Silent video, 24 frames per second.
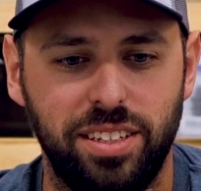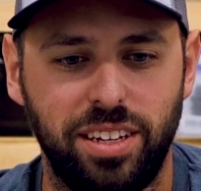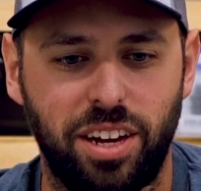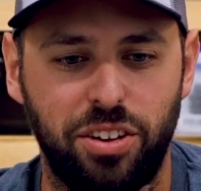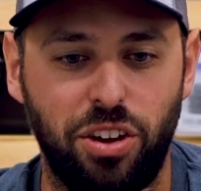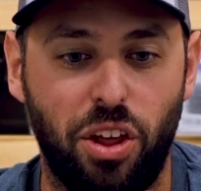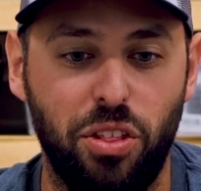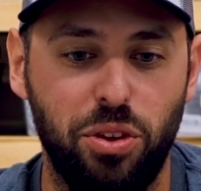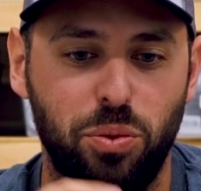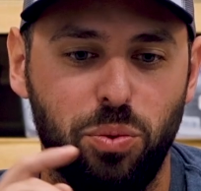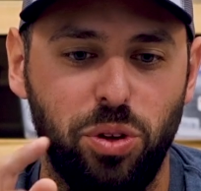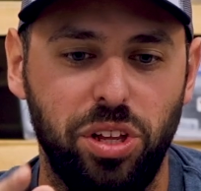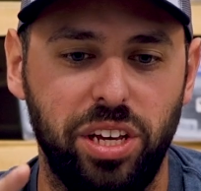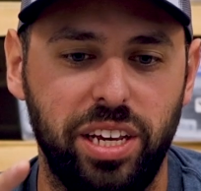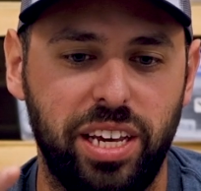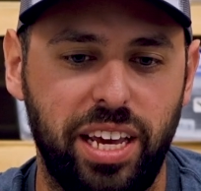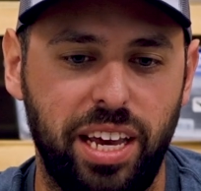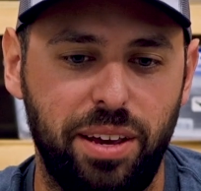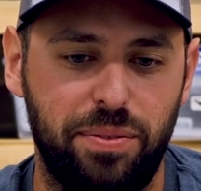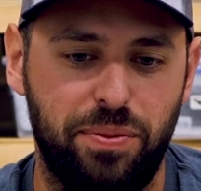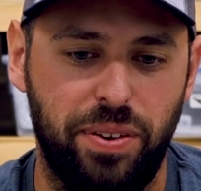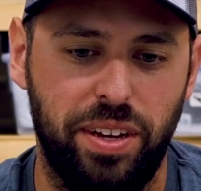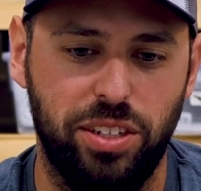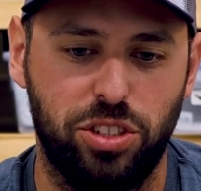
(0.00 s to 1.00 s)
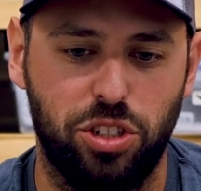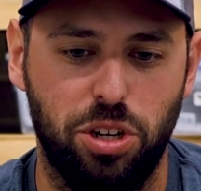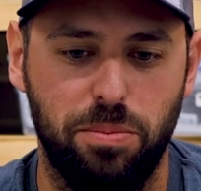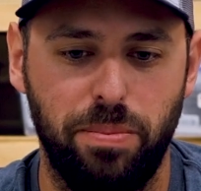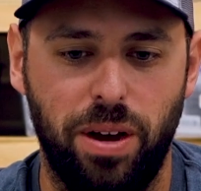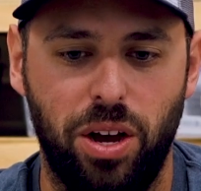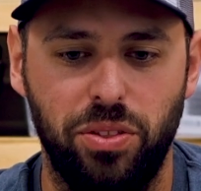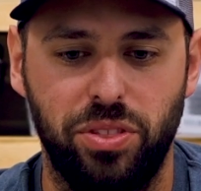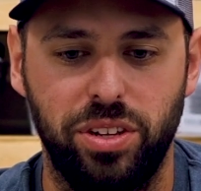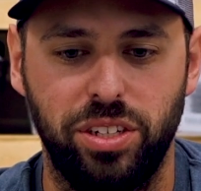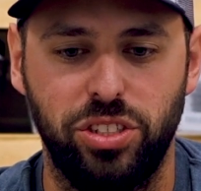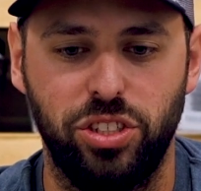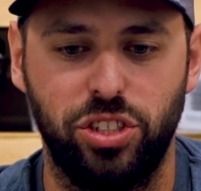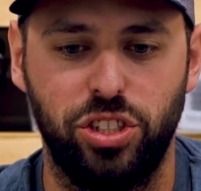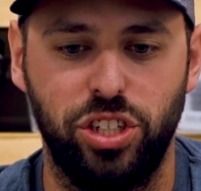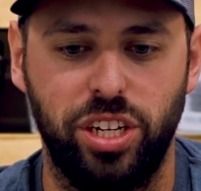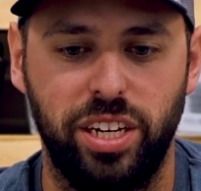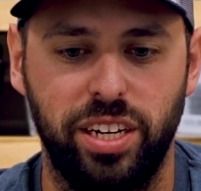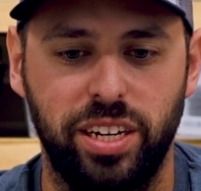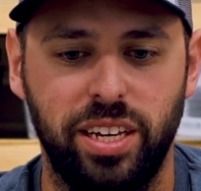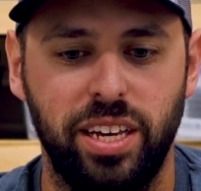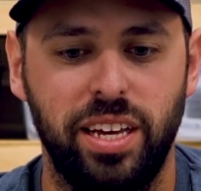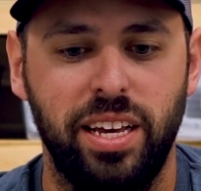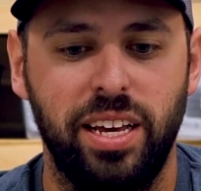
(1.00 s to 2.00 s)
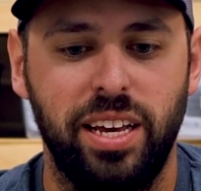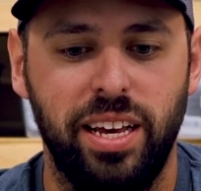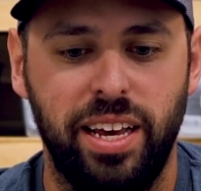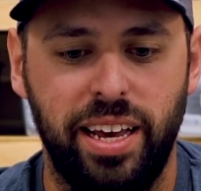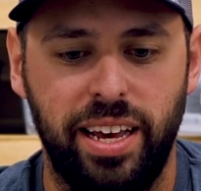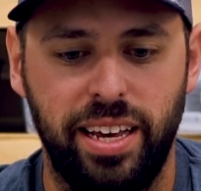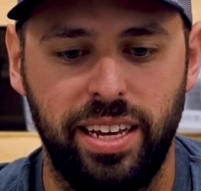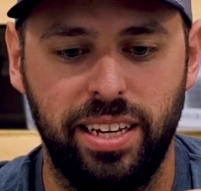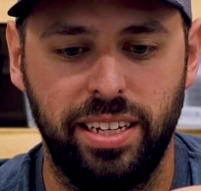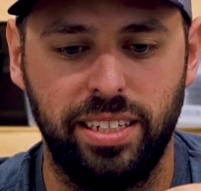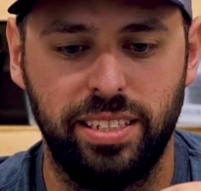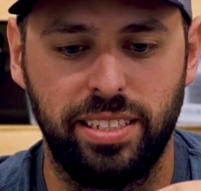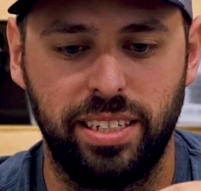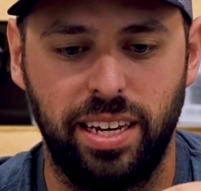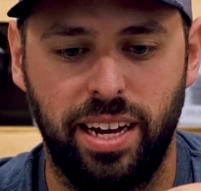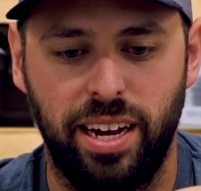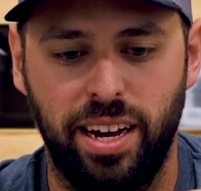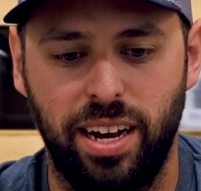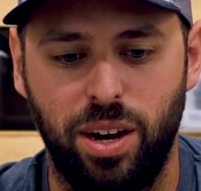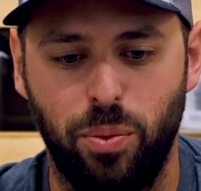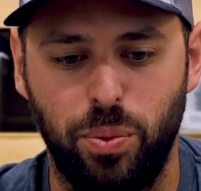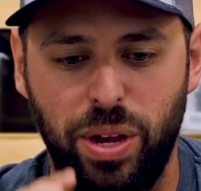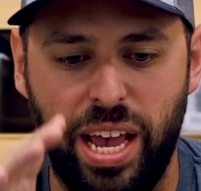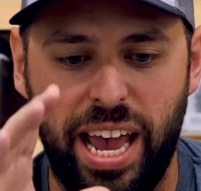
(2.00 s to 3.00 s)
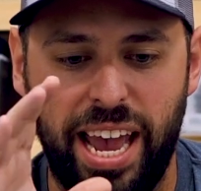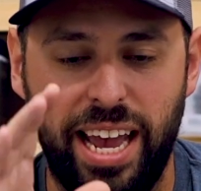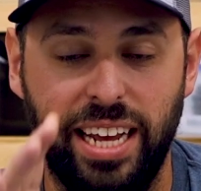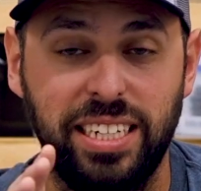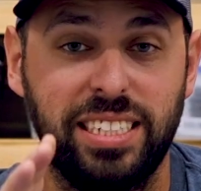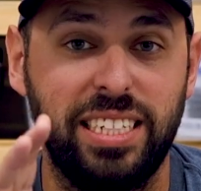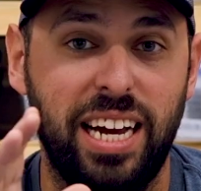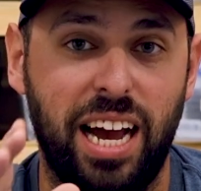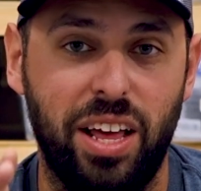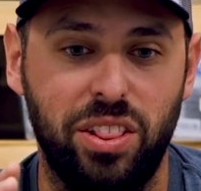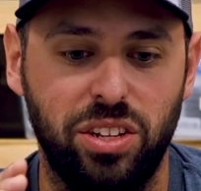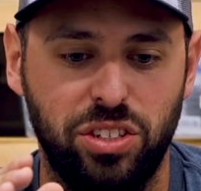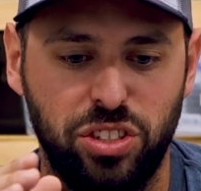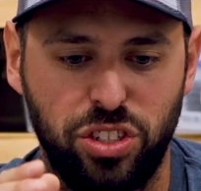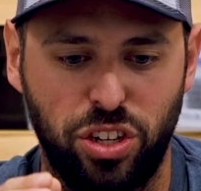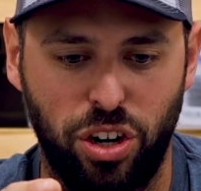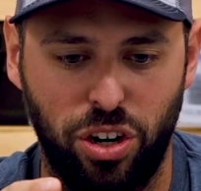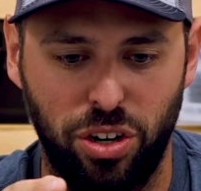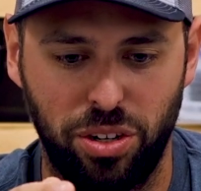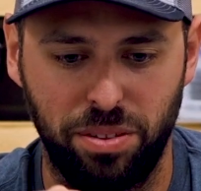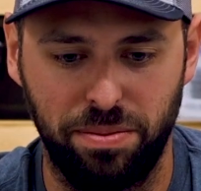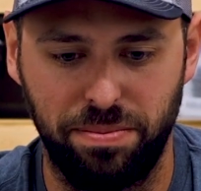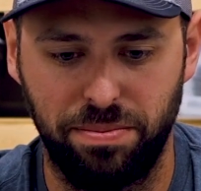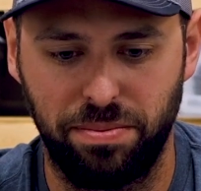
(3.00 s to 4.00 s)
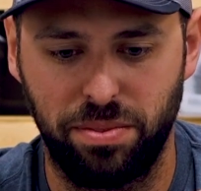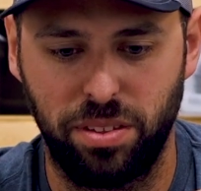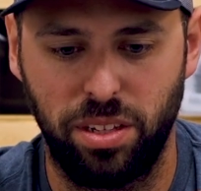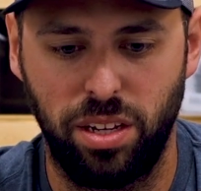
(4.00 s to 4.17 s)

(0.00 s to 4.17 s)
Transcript: Another really key feature about this jig is we hand tie the skirt.